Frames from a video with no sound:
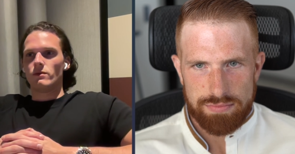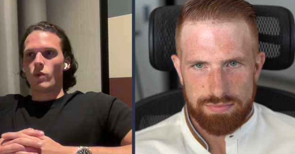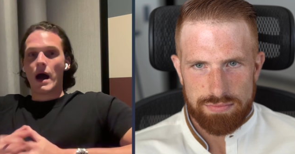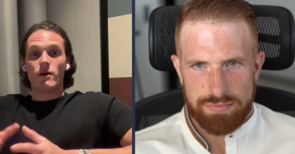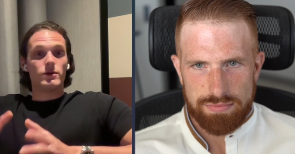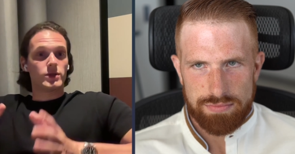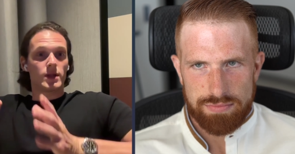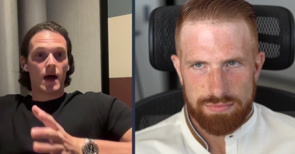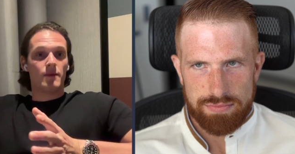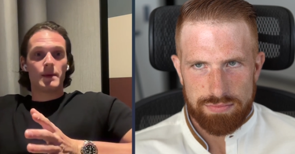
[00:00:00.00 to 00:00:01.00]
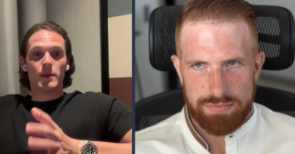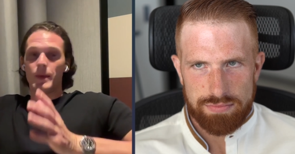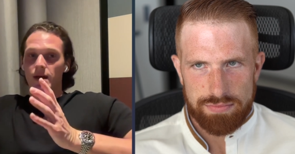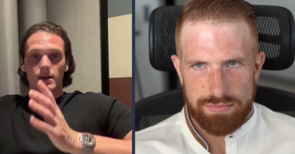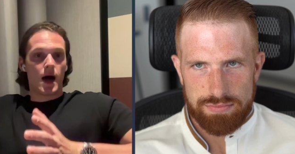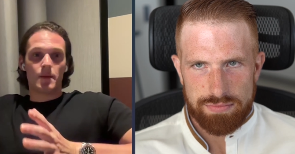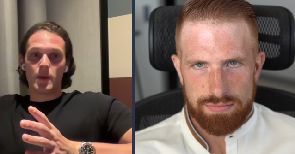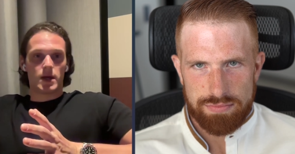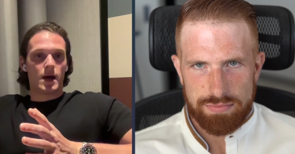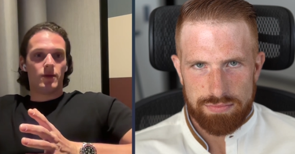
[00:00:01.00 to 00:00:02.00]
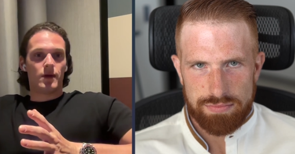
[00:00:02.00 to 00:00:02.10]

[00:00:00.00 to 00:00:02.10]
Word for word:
Speaker 1: wow, there's a lot of people making a lot of money out